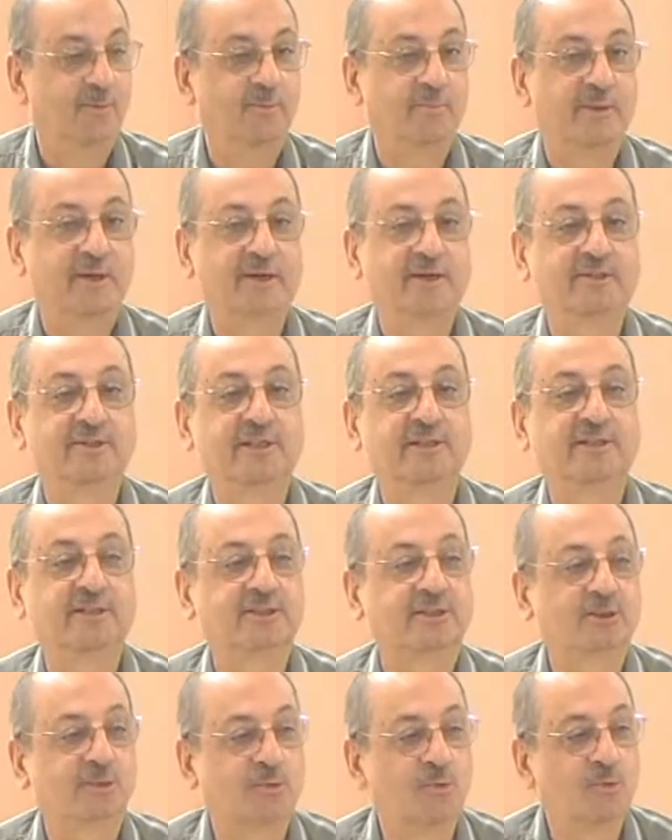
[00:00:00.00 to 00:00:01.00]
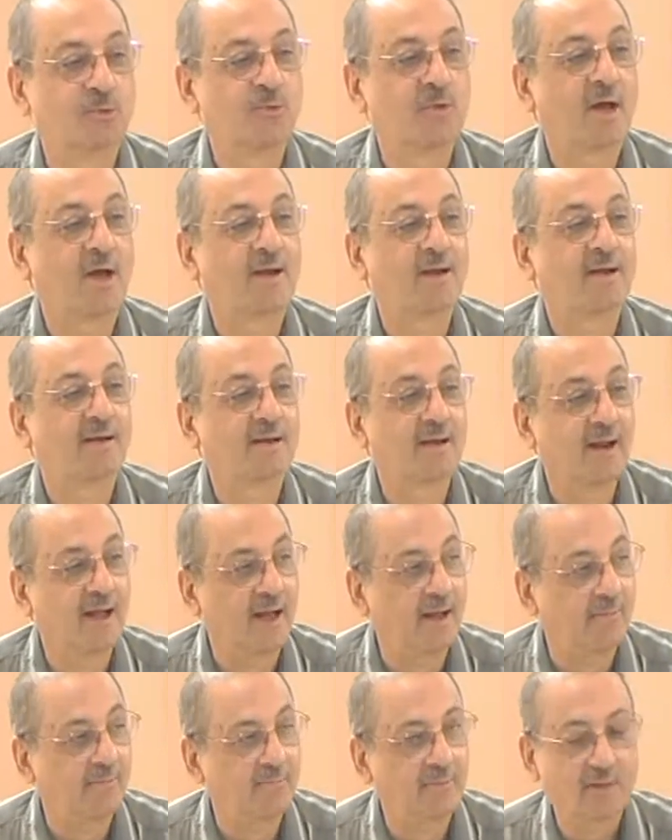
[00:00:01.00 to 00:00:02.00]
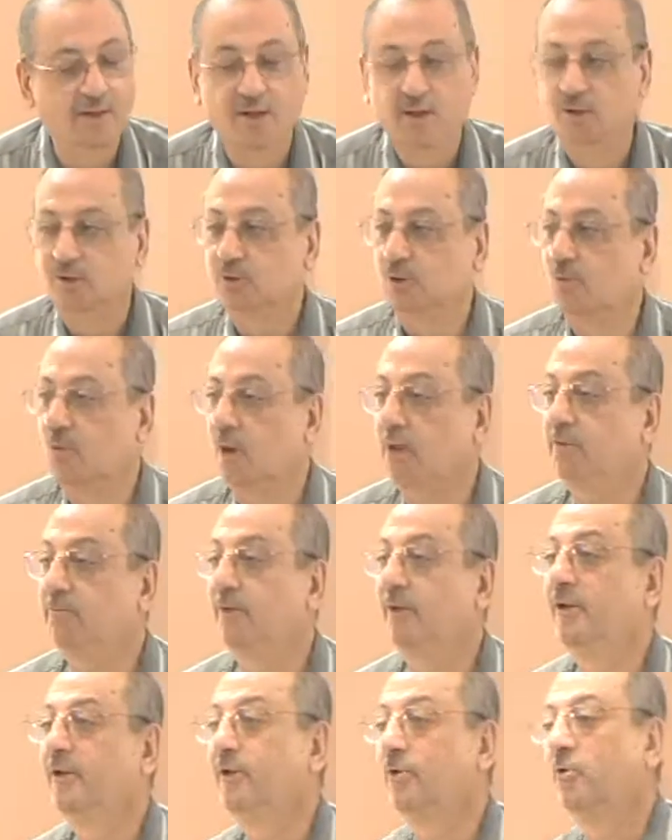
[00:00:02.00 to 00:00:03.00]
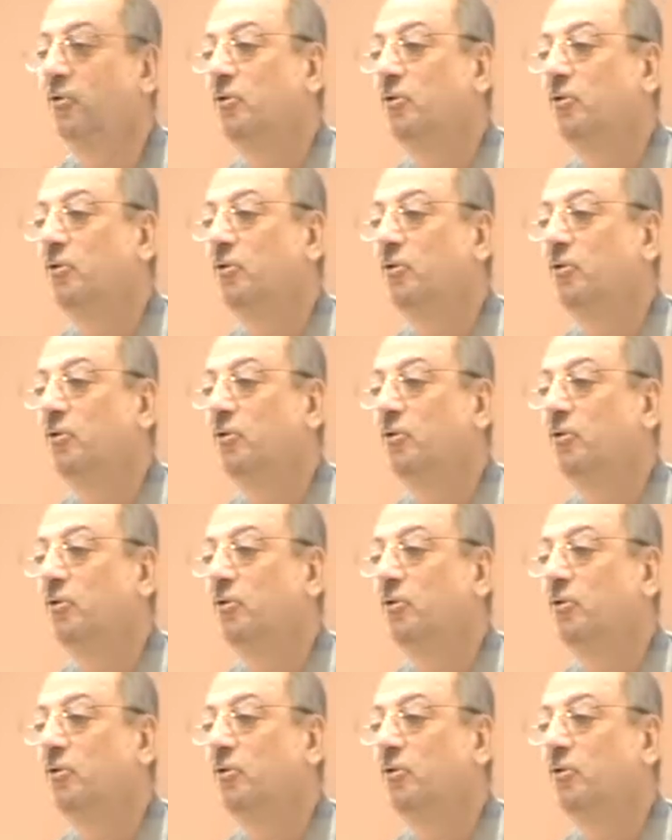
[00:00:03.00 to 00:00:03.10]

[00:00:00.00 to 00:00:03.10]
because there is a sukoon on lam. So what will you do,